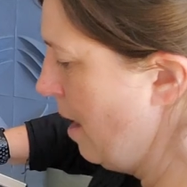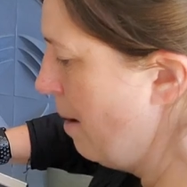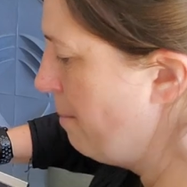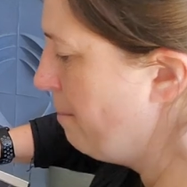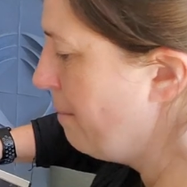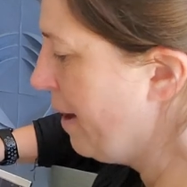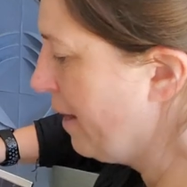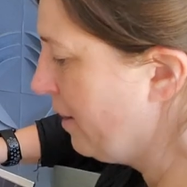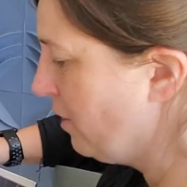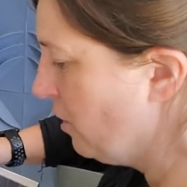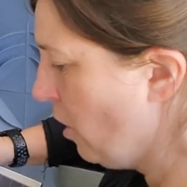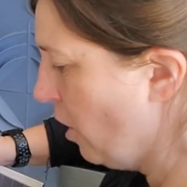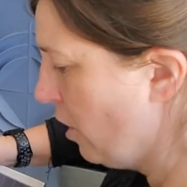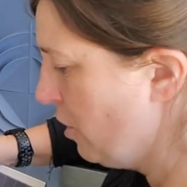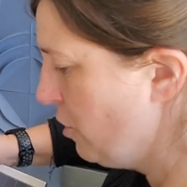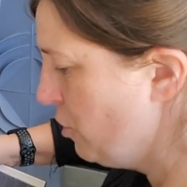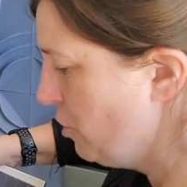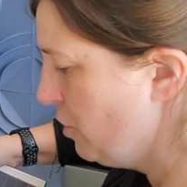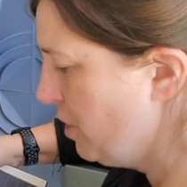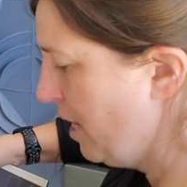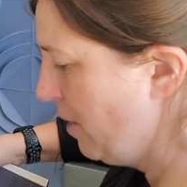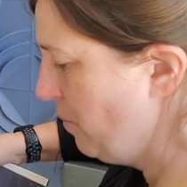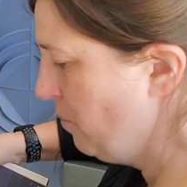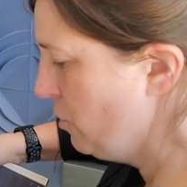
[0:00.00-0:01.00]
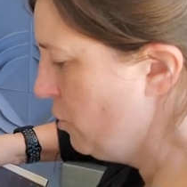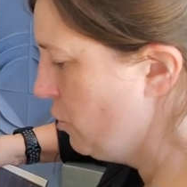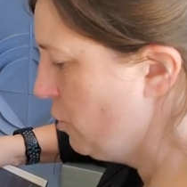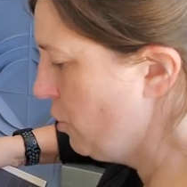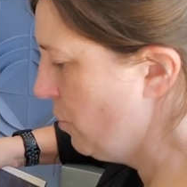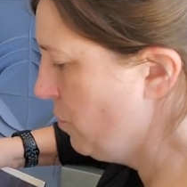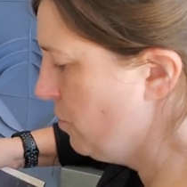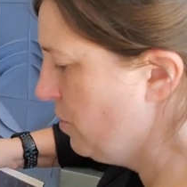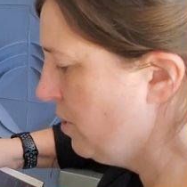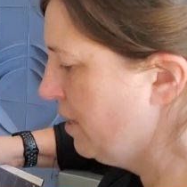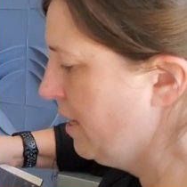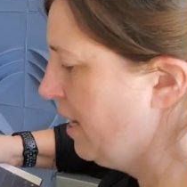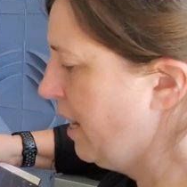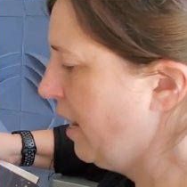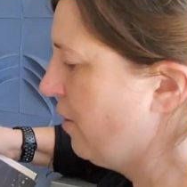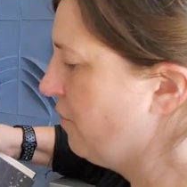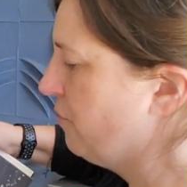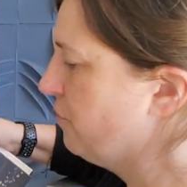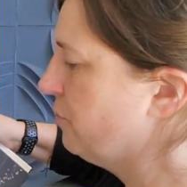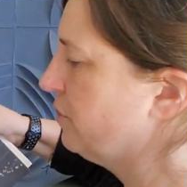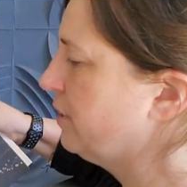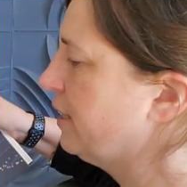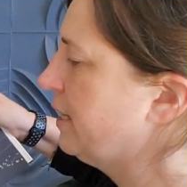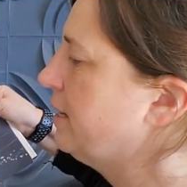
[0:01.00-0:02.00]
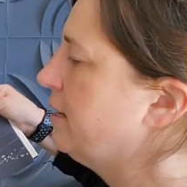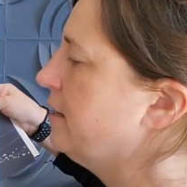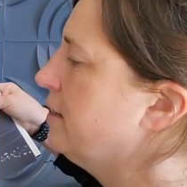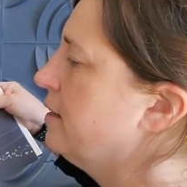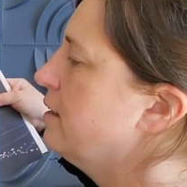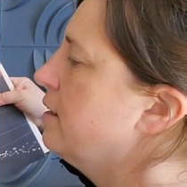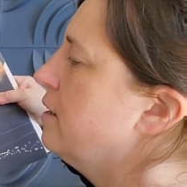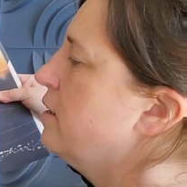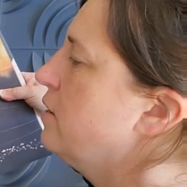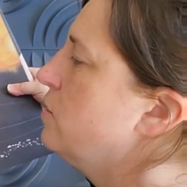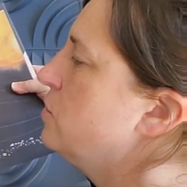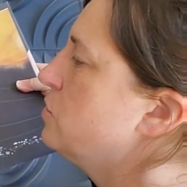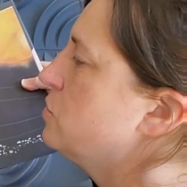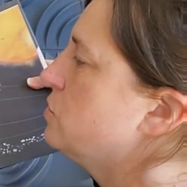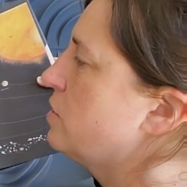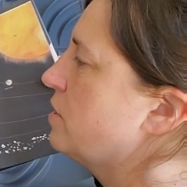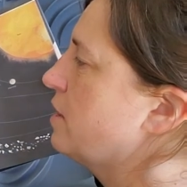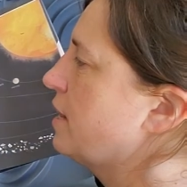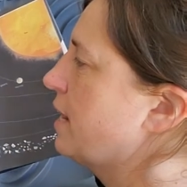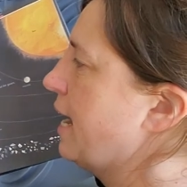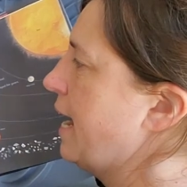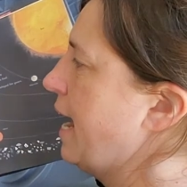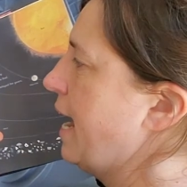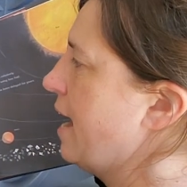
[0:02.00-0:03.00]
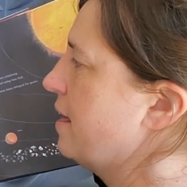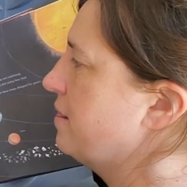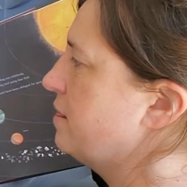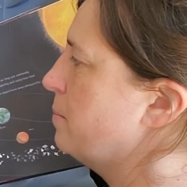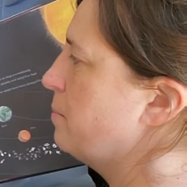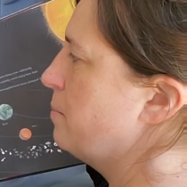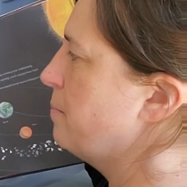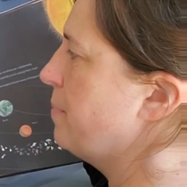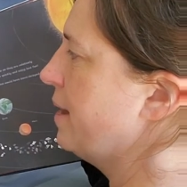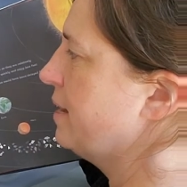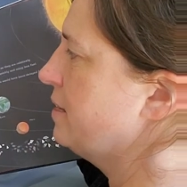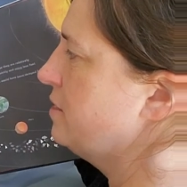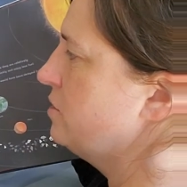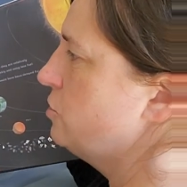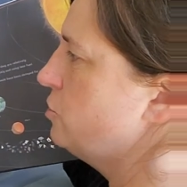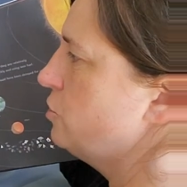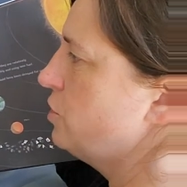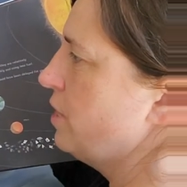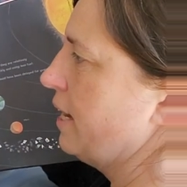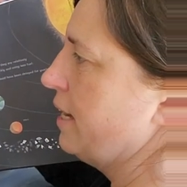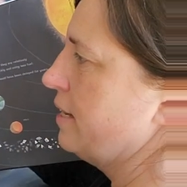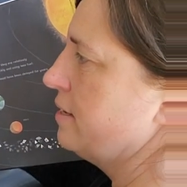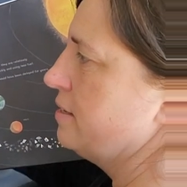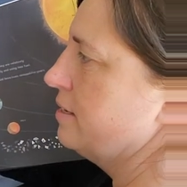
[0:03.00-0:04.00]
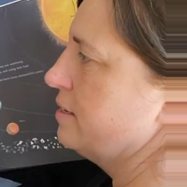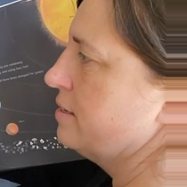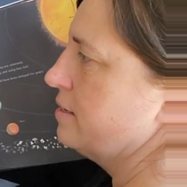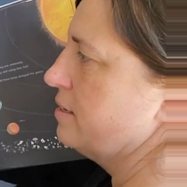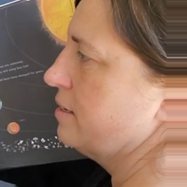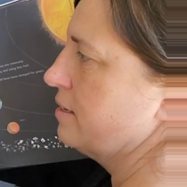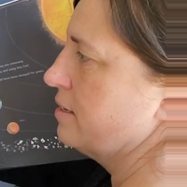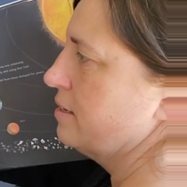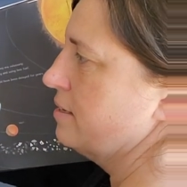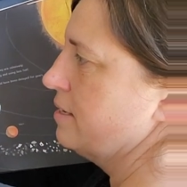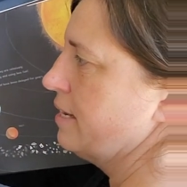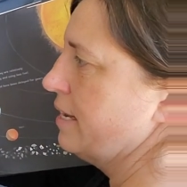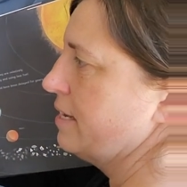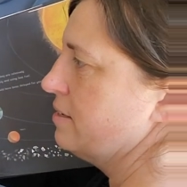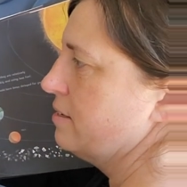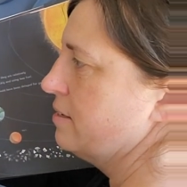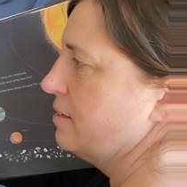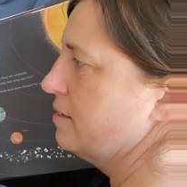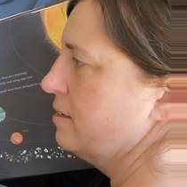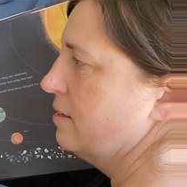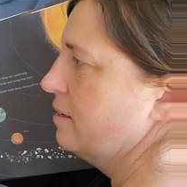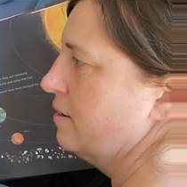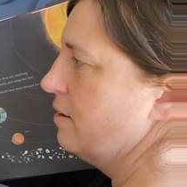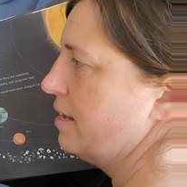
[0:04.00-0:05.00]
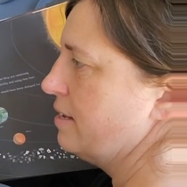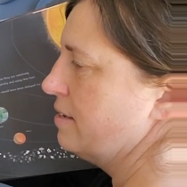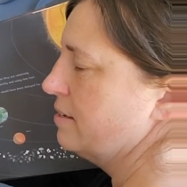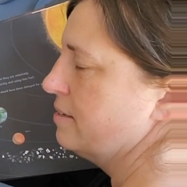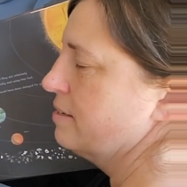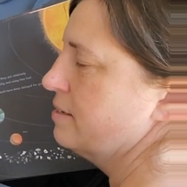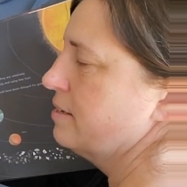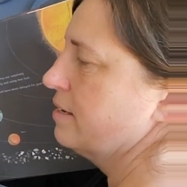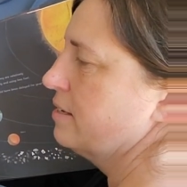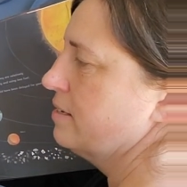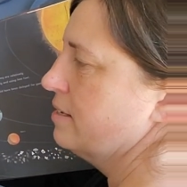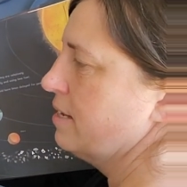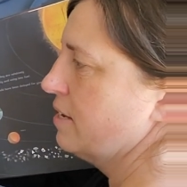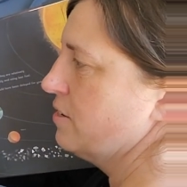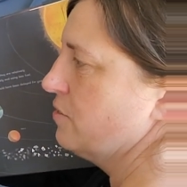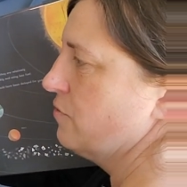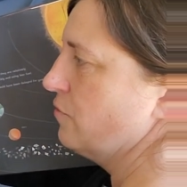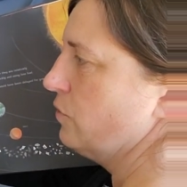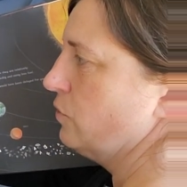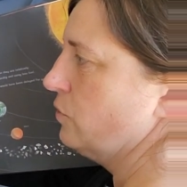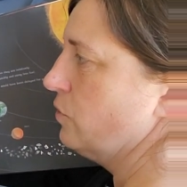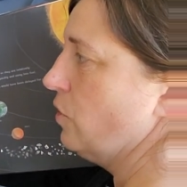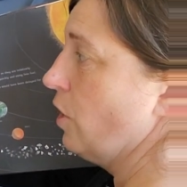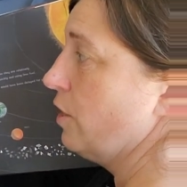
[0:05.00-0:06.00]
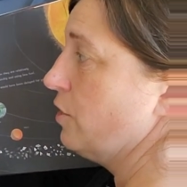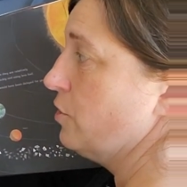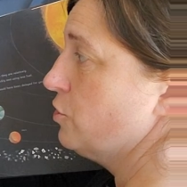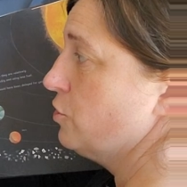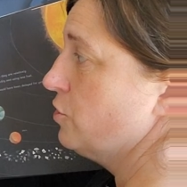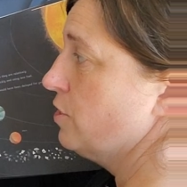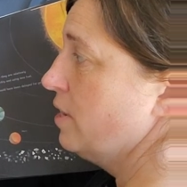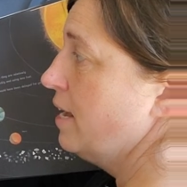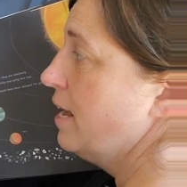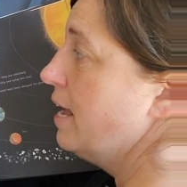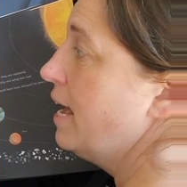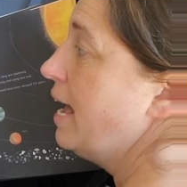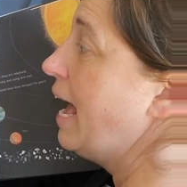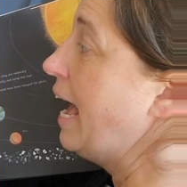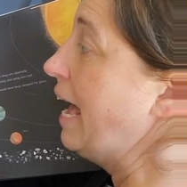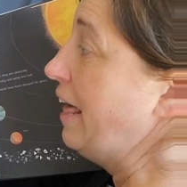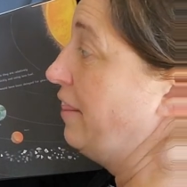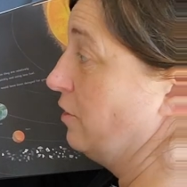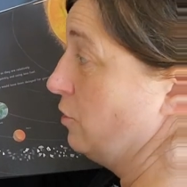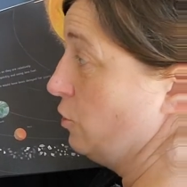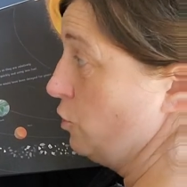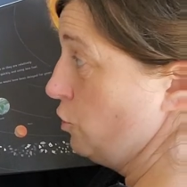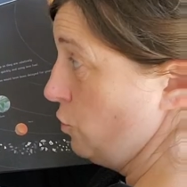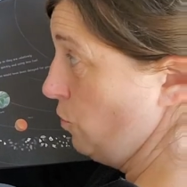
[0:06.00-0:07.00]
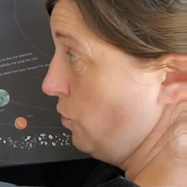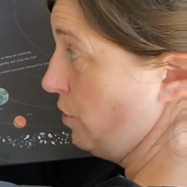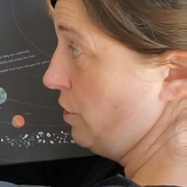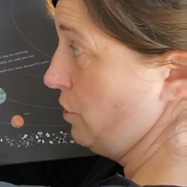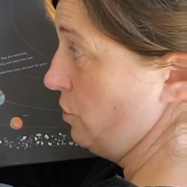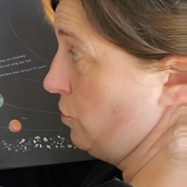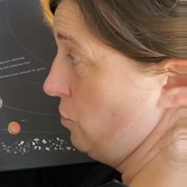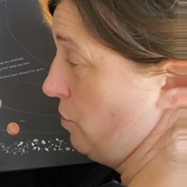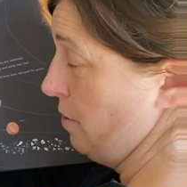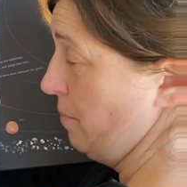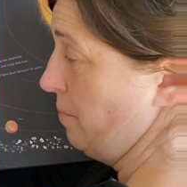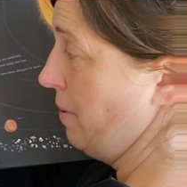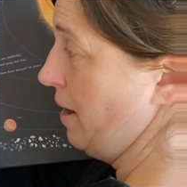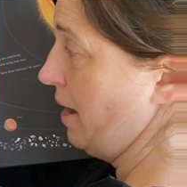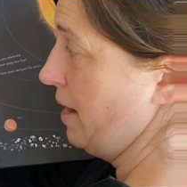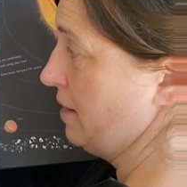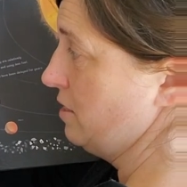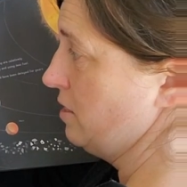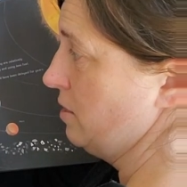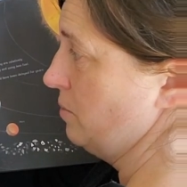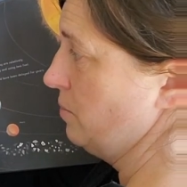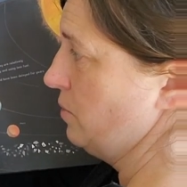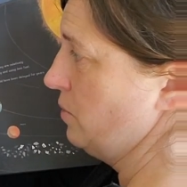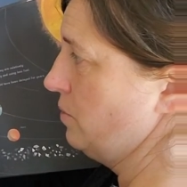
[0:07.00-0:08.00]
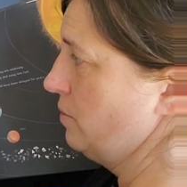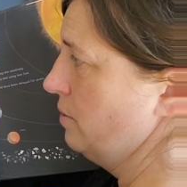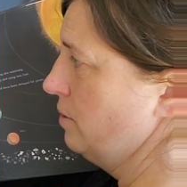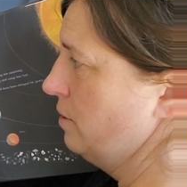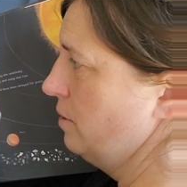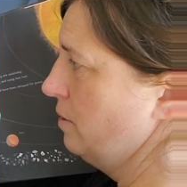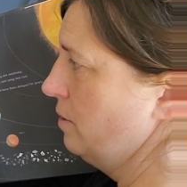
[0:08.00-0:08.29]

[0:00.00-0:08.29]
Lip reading: My launch date was chosen carefully so that I had the best chance at a successful launch and the shortest trip possible.